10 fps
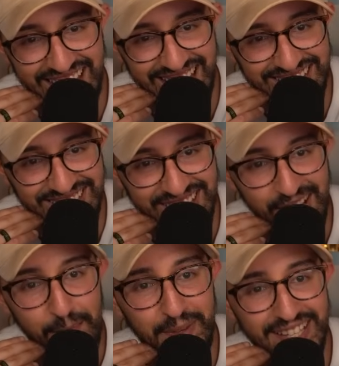
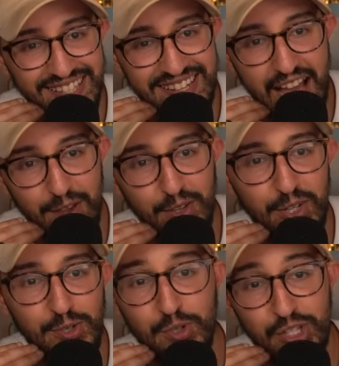EX, because now you
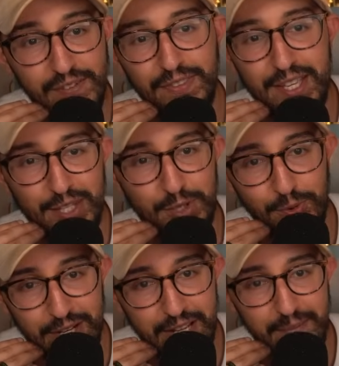can use Shifting
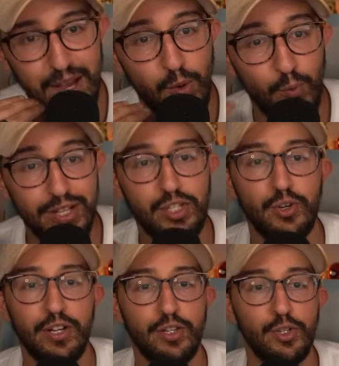Stream. Once
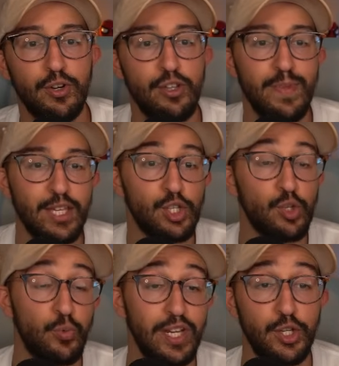during your turn, you may
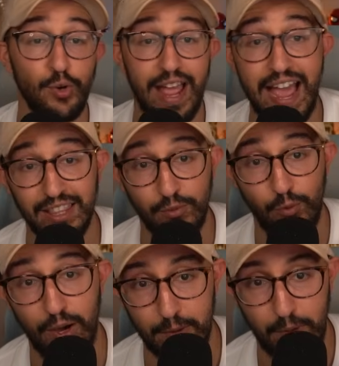switch your active
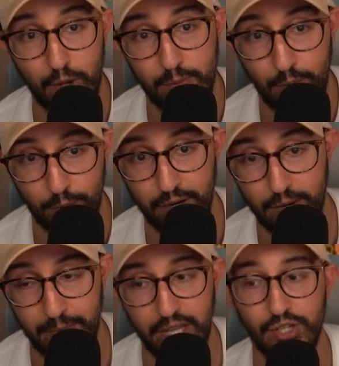water Pokemon with one of
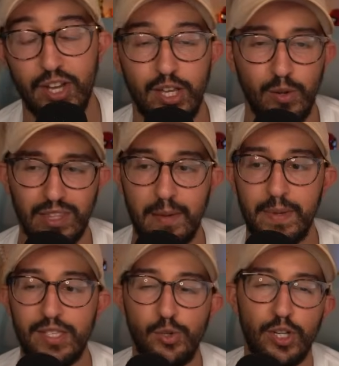your bench. You know what that
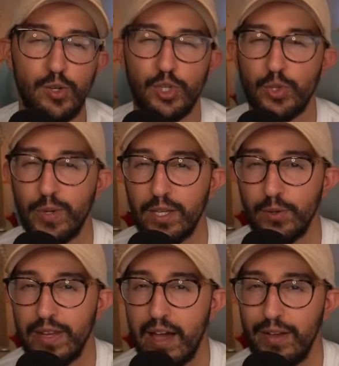means? You can use
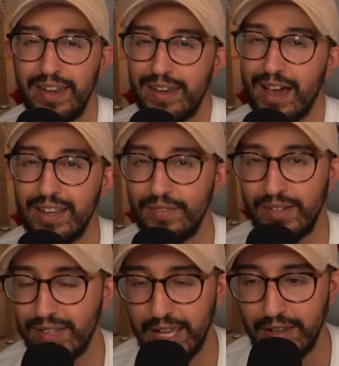Suicune now and not
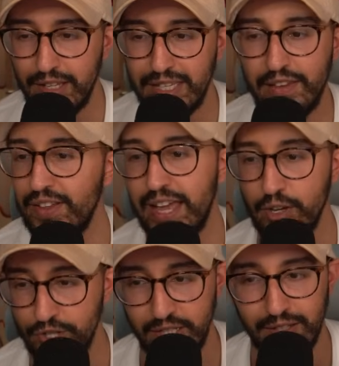even like give it
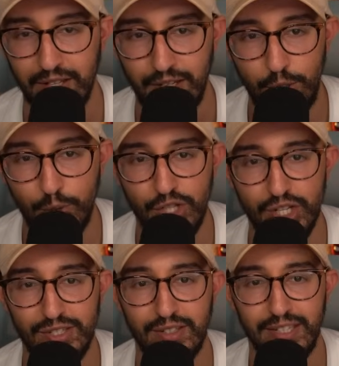energy. You can
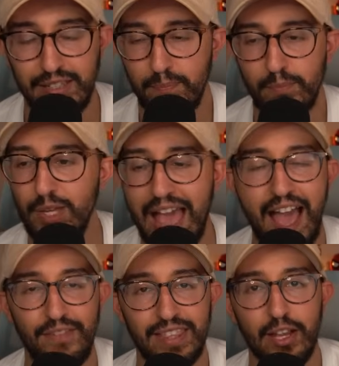just
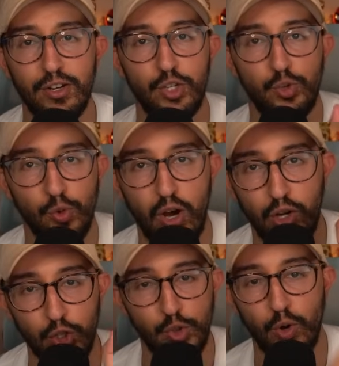have it there to
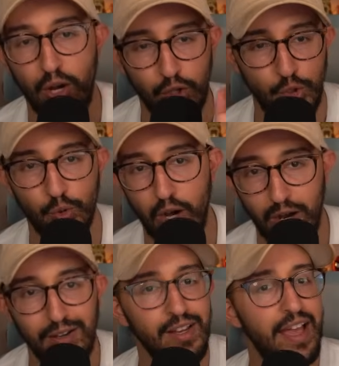draw,
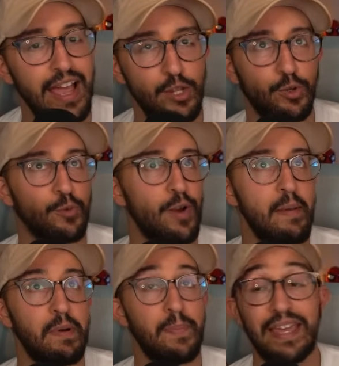and you can
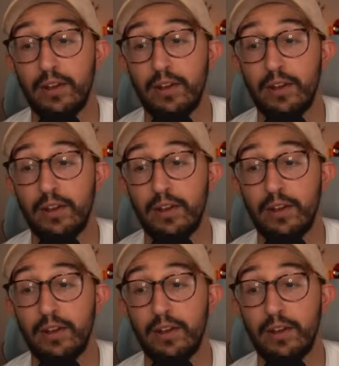ramp up a